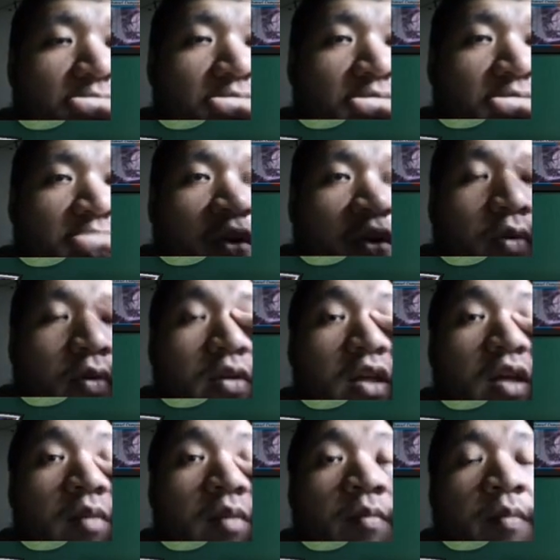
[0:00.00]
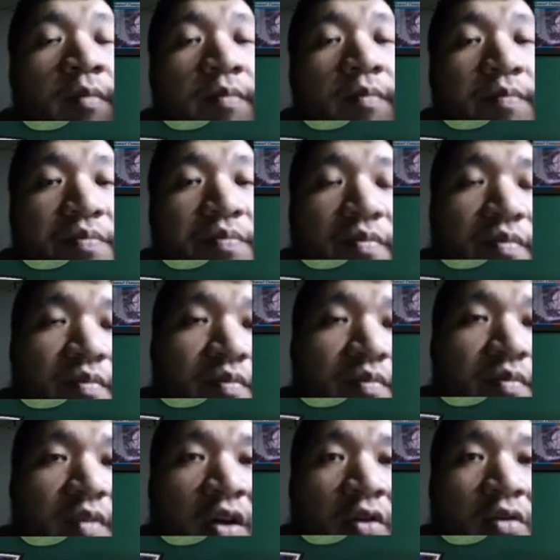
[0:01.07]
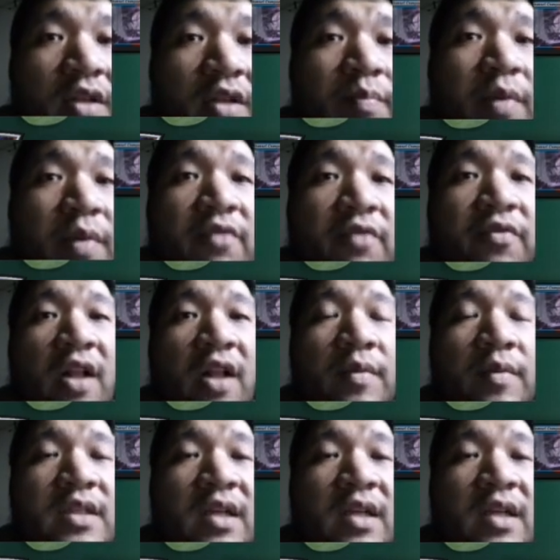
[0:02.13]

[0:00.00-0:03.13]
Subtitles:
only big follow-up is gonna be the